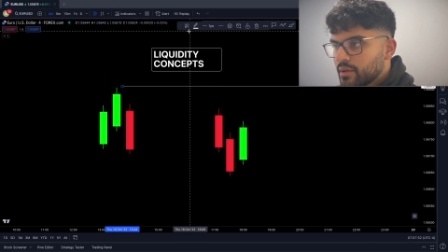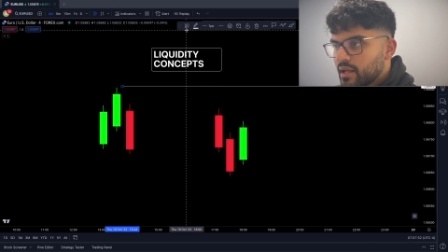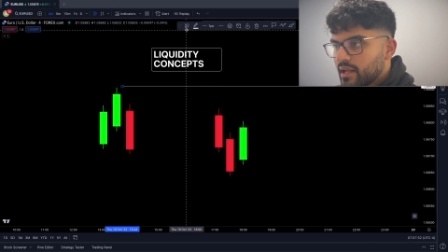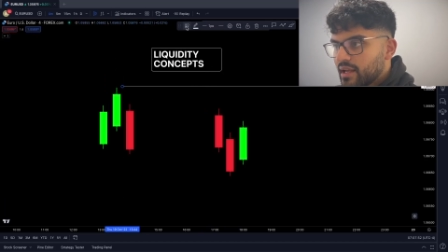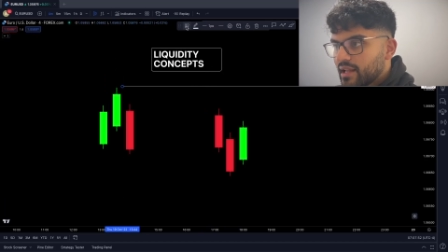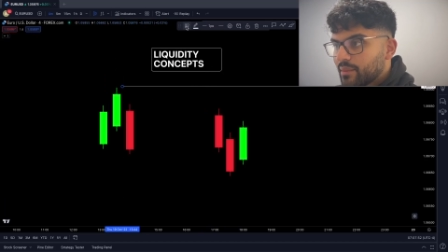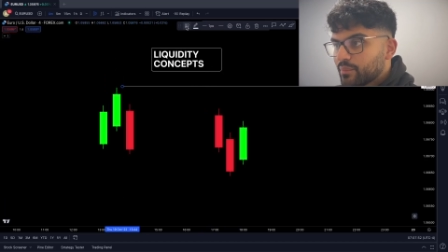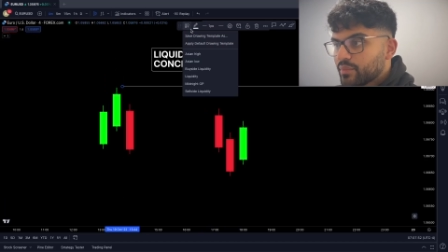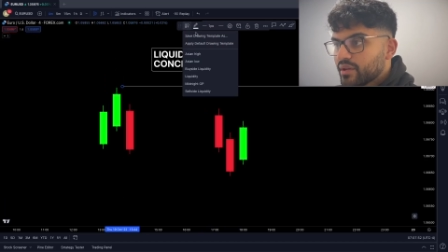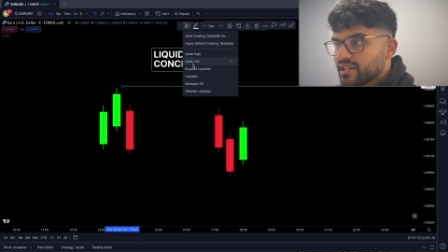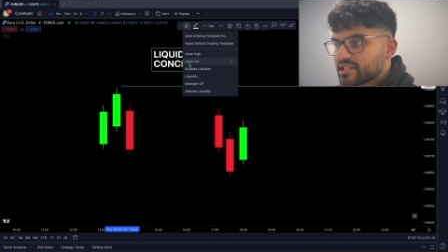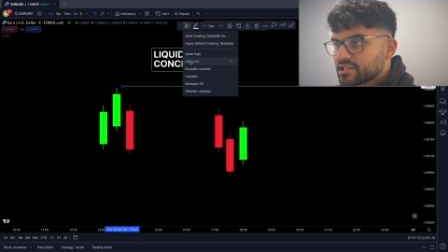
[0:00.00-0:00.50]
I'm
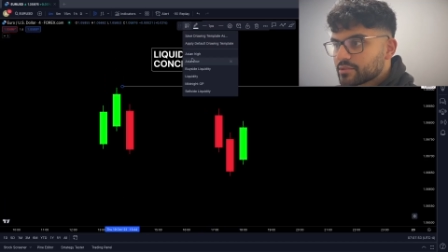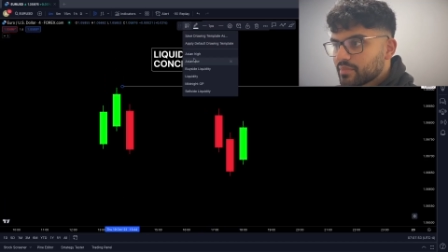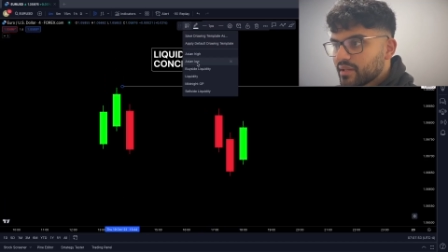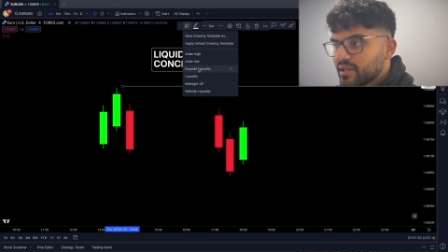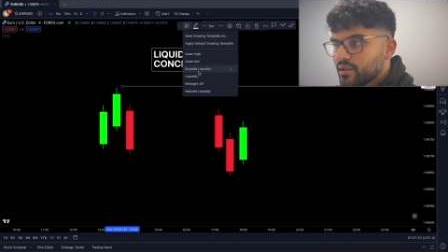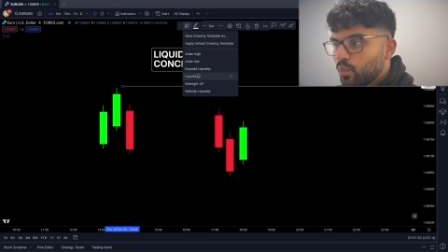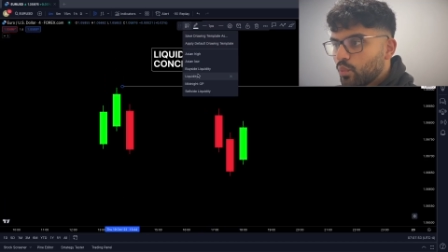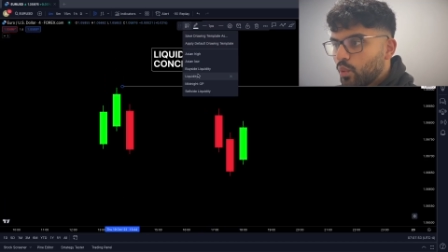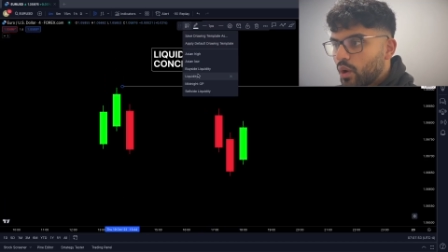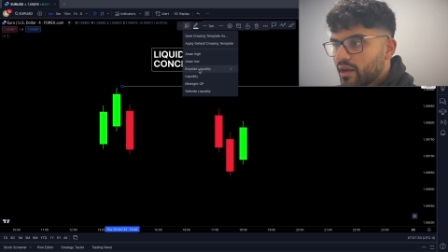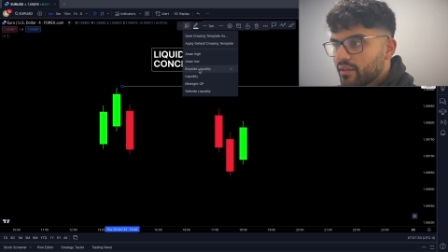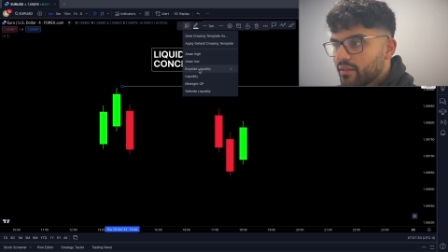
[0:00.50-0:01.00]
going to explain
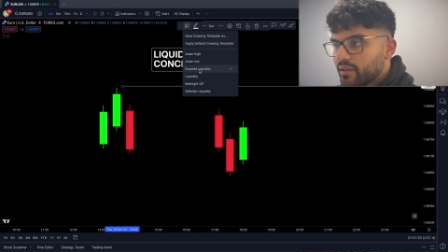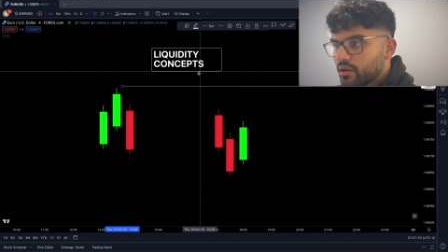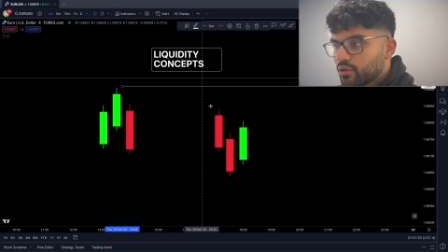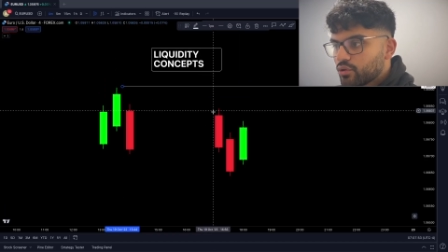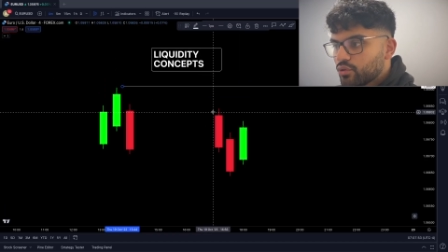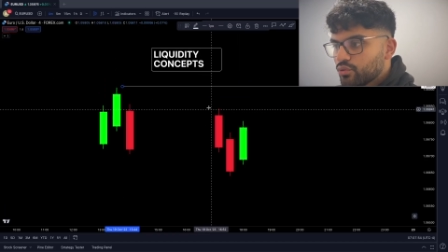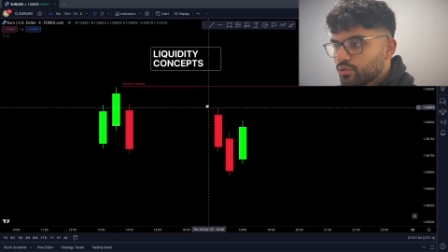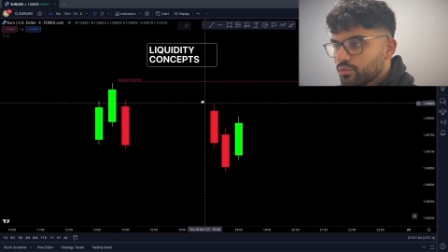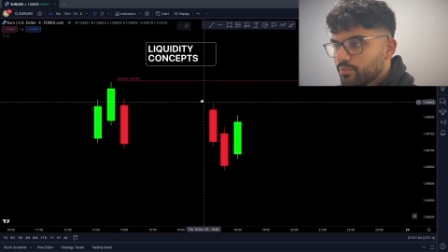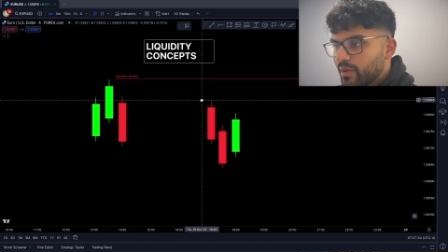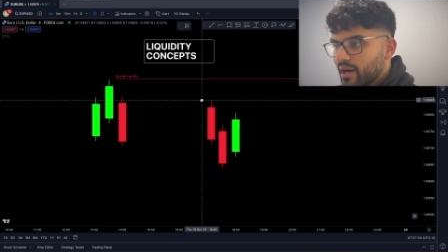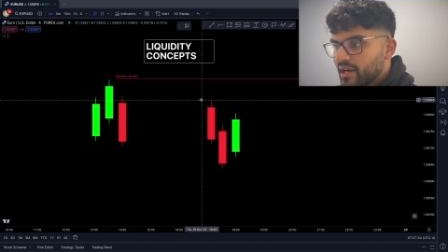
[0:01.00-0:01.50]
why they are
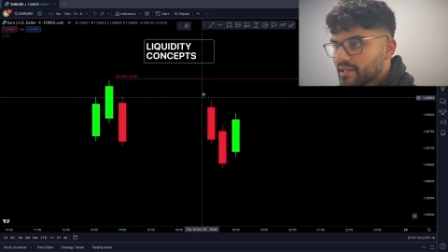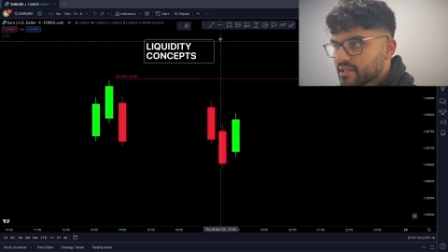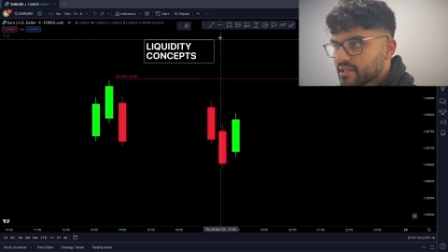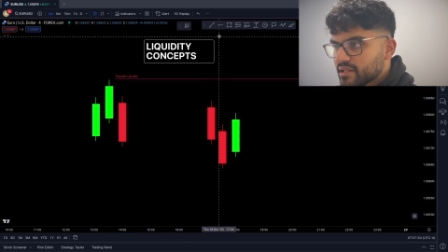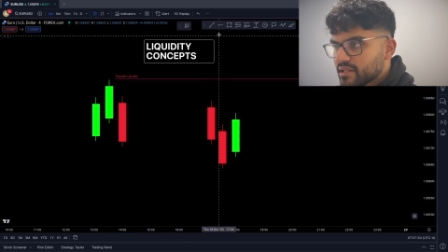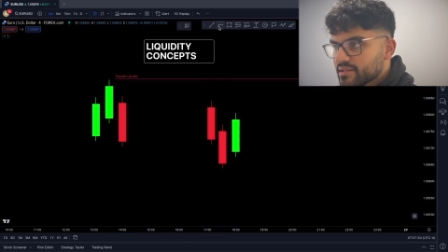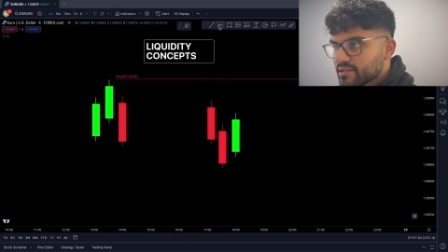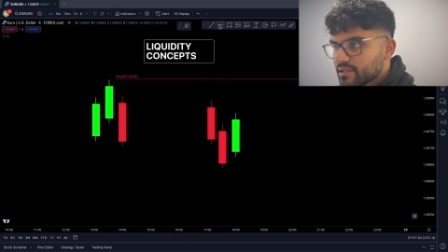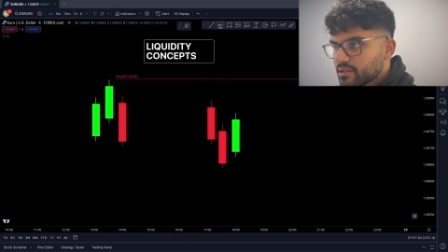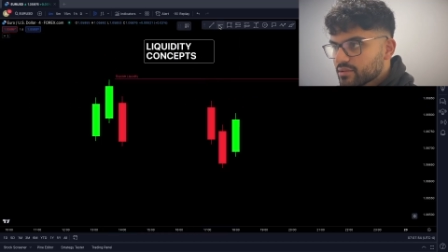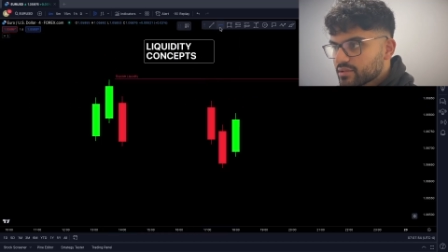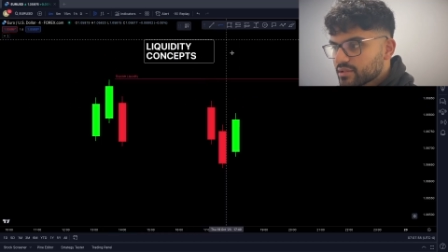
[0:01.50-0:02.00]
called buy side and
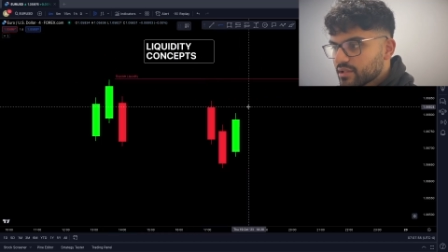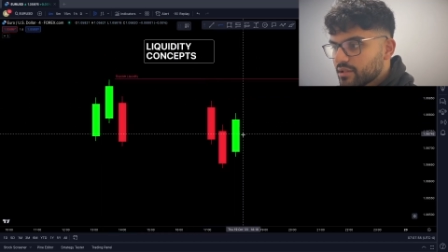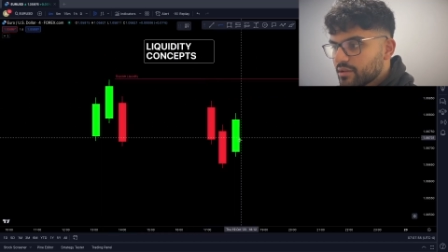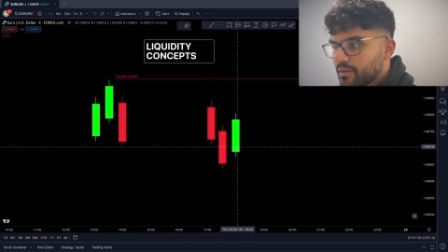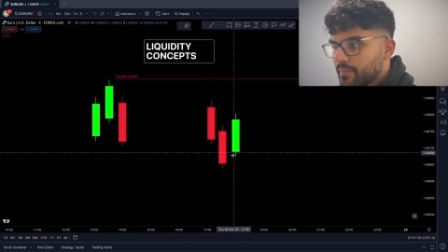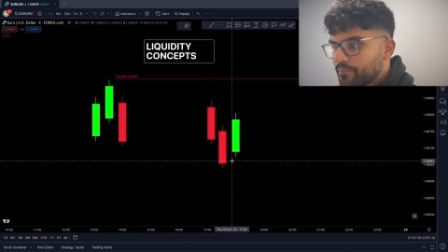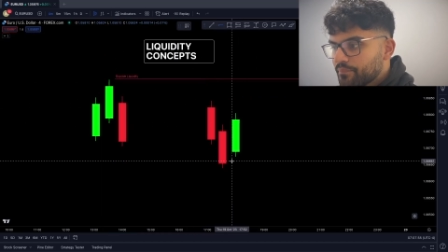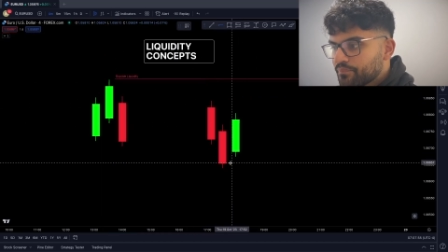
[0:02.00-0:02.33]
sell side.